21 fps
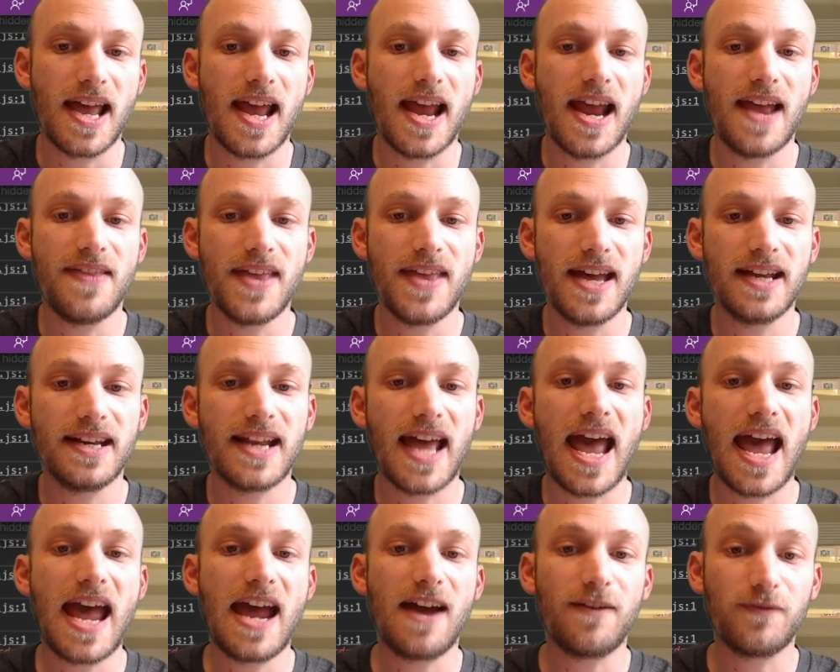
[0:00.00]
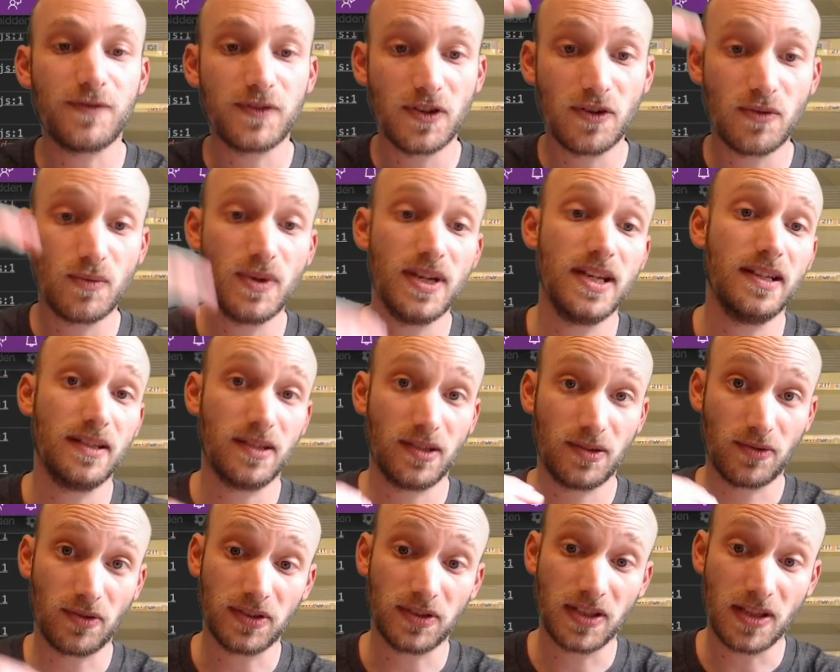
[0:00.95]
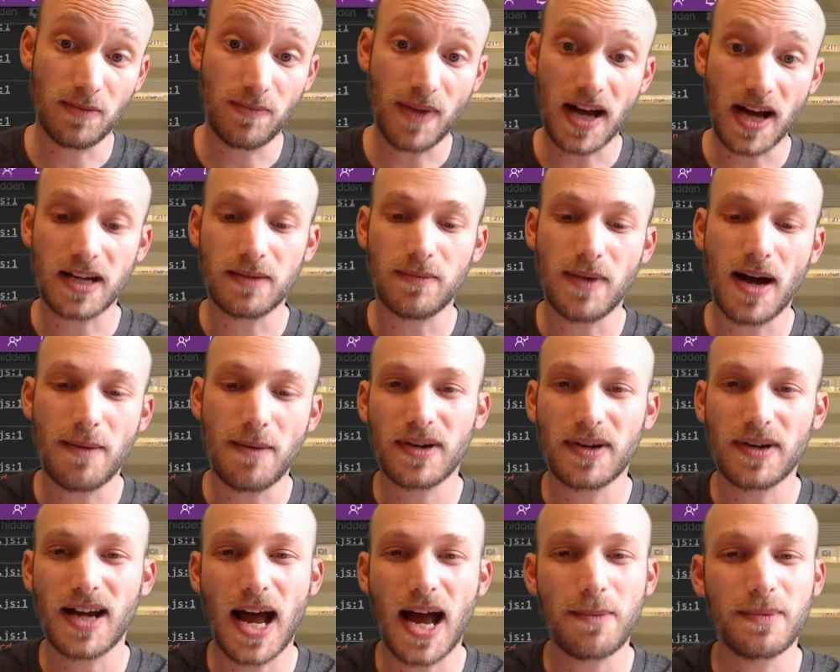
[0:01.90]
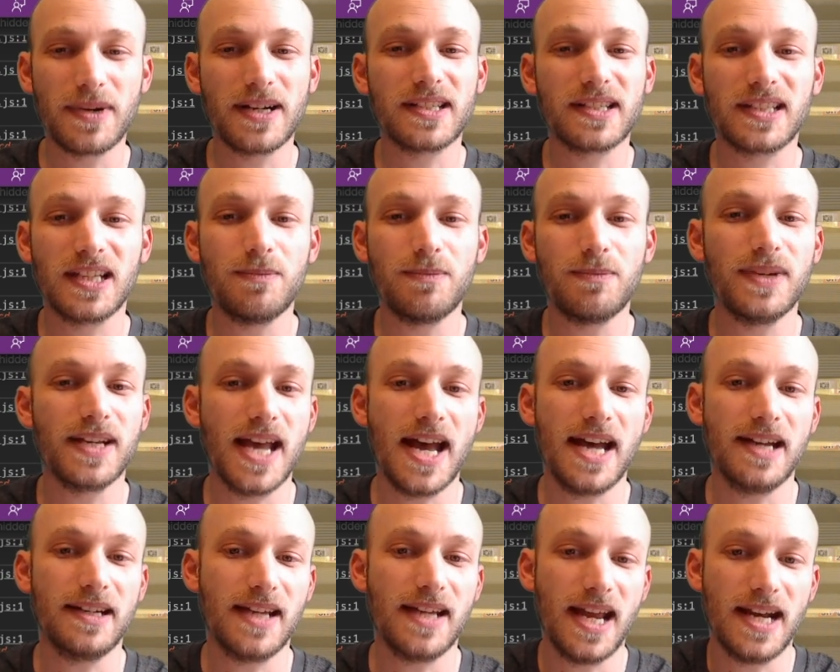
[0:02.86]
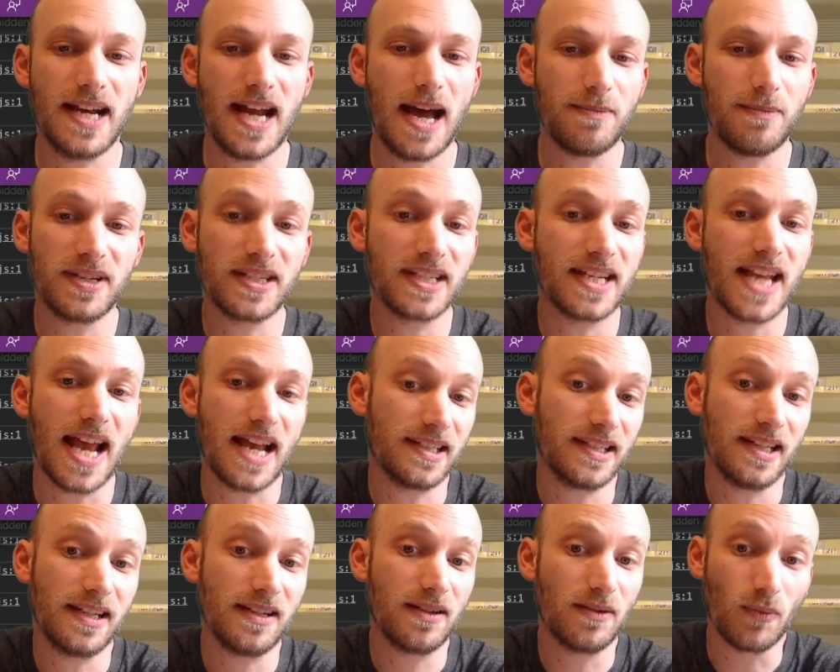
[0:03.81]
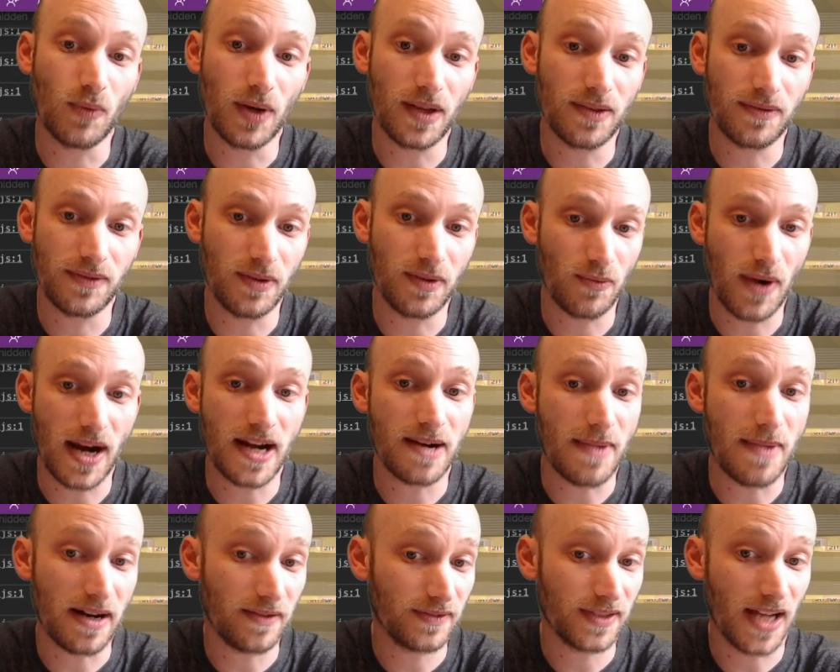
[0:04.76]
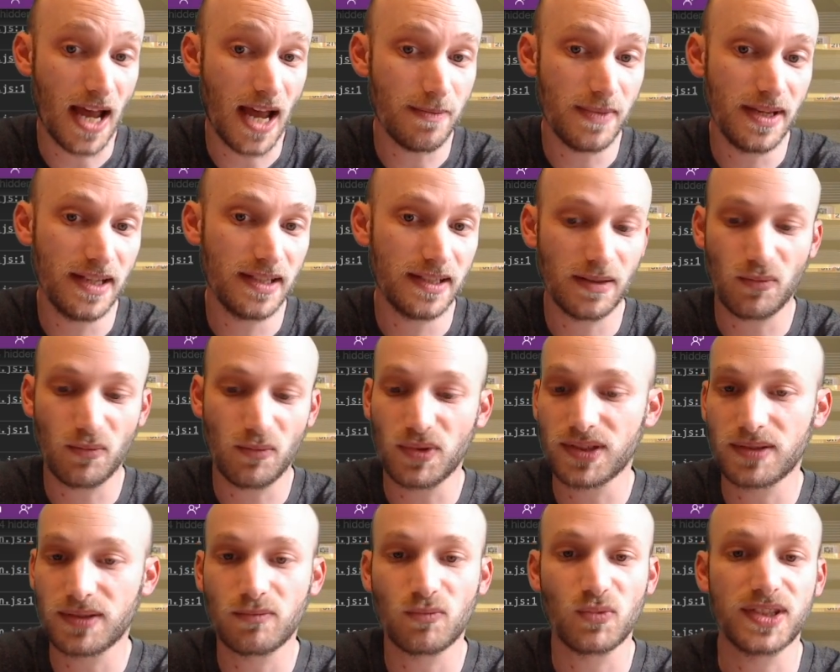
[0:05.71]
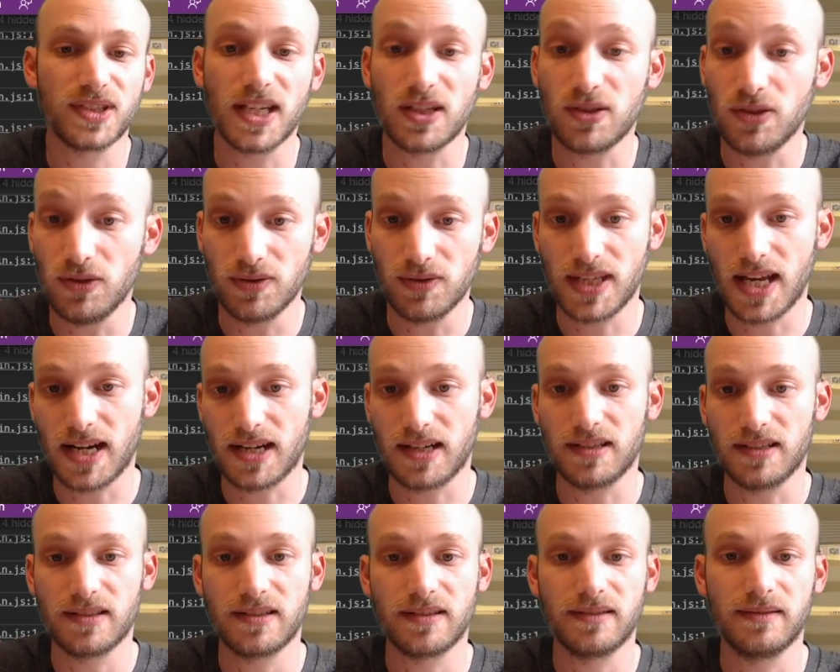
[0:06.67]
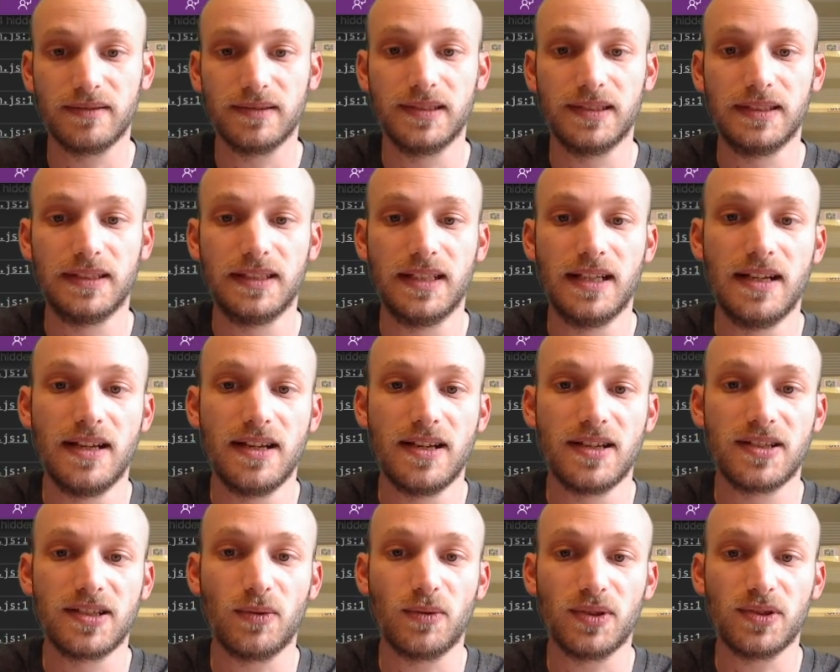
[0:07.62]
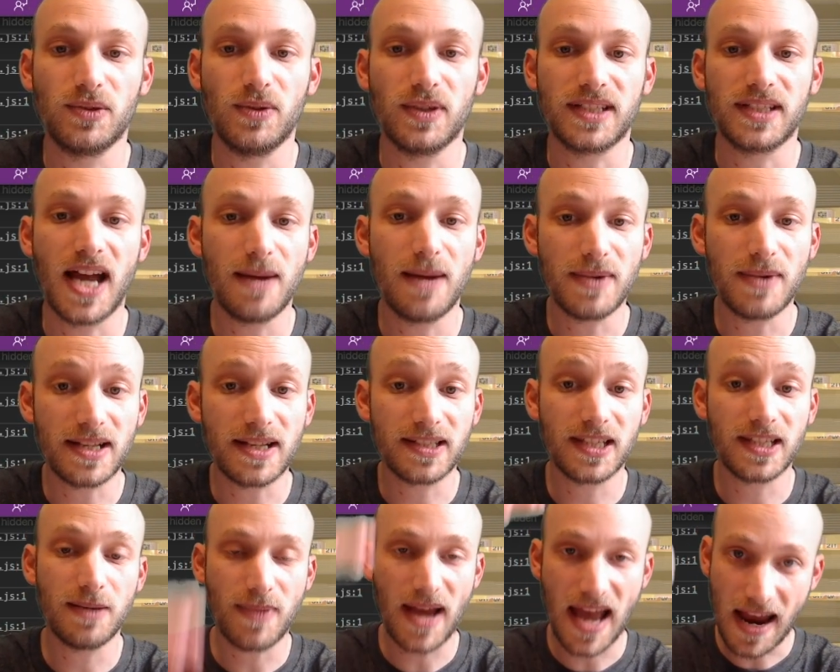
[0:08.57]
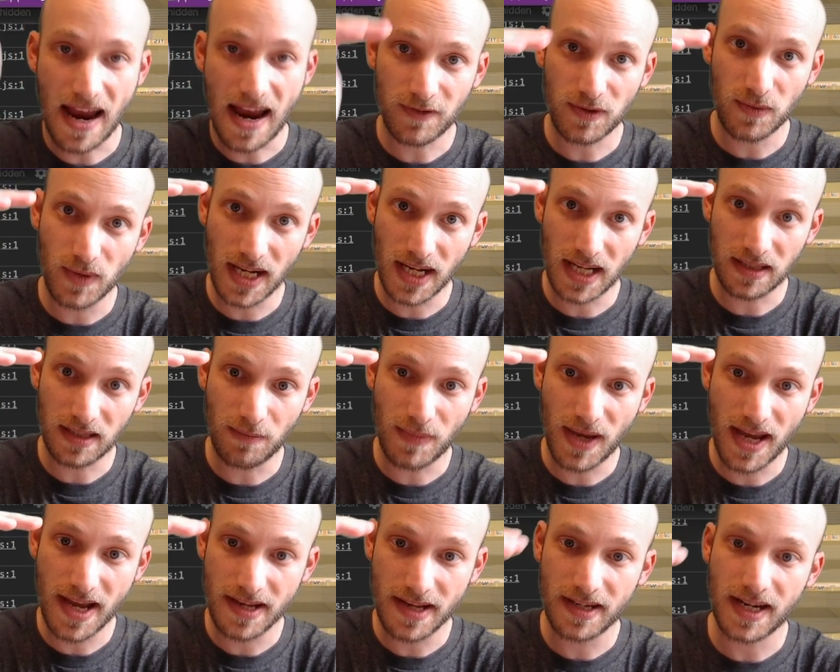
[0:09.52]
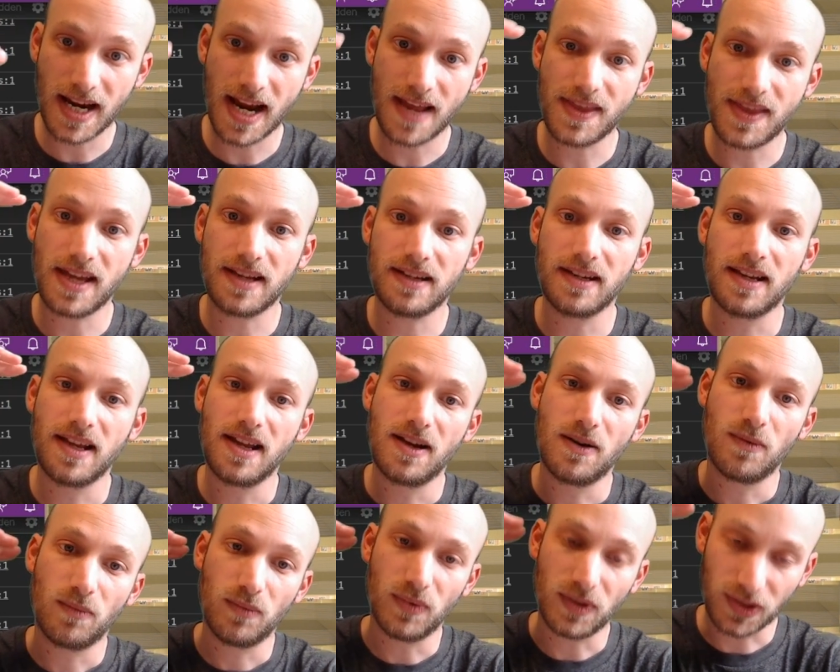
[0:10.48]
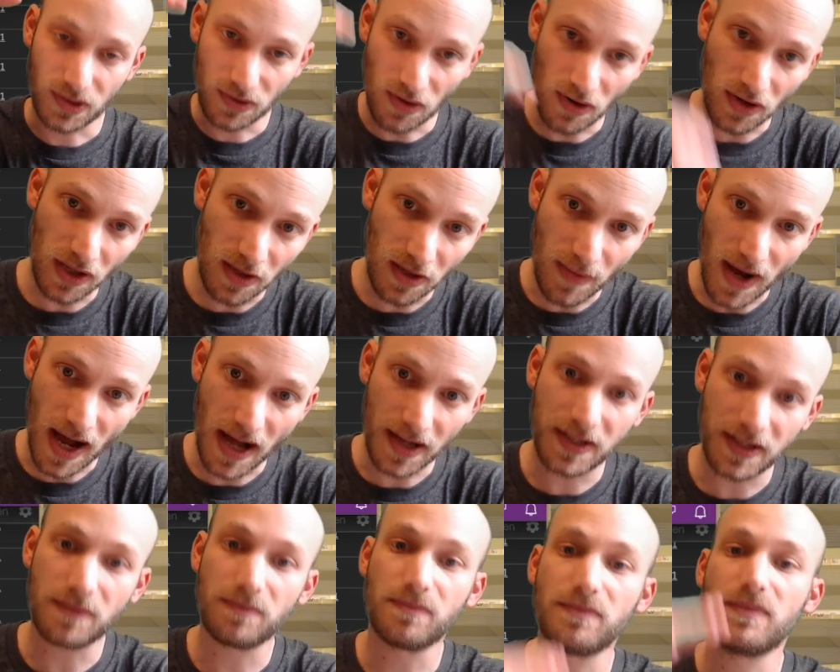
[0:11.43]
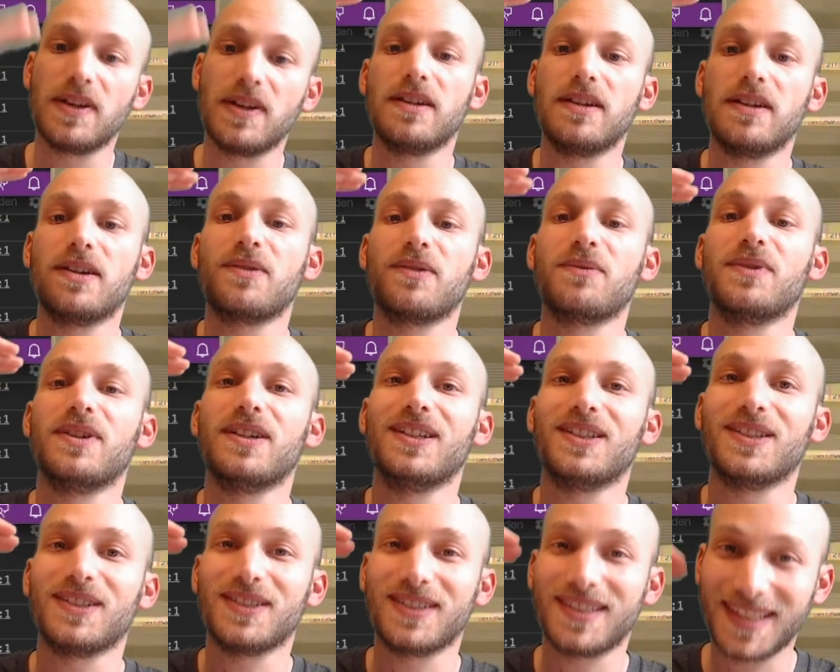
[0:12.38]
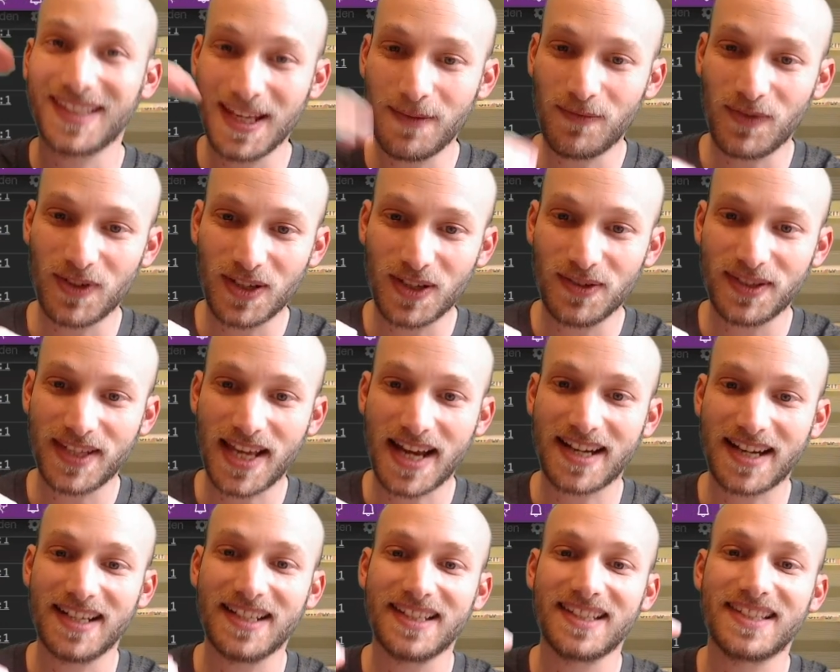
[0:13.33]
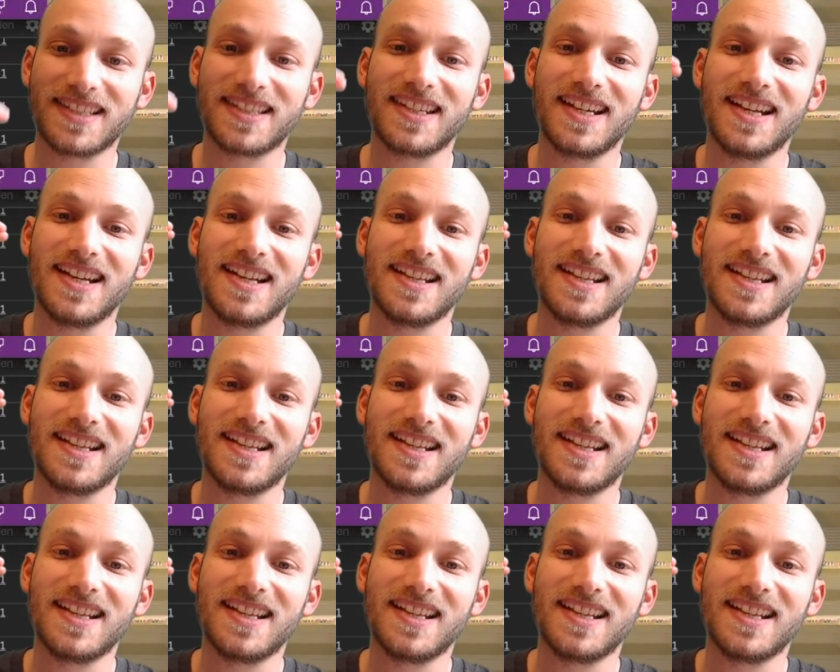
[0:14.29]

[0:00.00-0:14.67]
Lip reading: And then after we scroll to the bottom, I'm going to sleep again. And I'm just guessing what the right amount of time is. We'll say 2 seconds. So we'll do a time.sleep after we get the page, and then we'll scroll to the bottom, we'll sleep for 2 seconds,